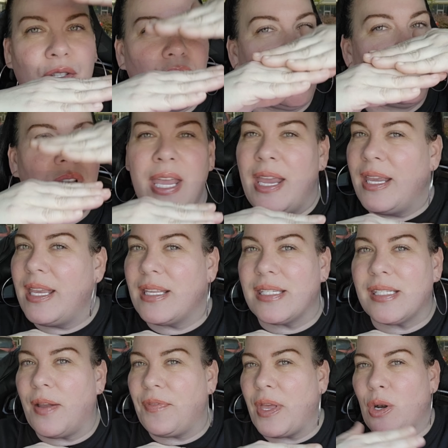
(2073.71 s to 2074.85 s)
so you can't get
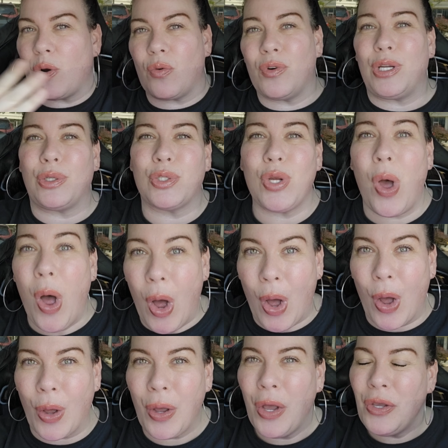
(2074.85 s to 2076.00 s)
stuff that are real
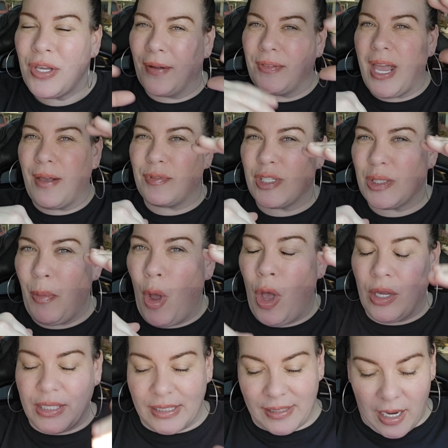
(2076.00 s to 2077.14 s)
tall. You have to have
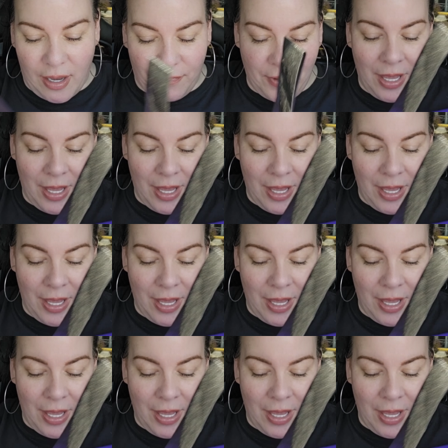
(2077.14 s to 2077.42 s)
small stuff.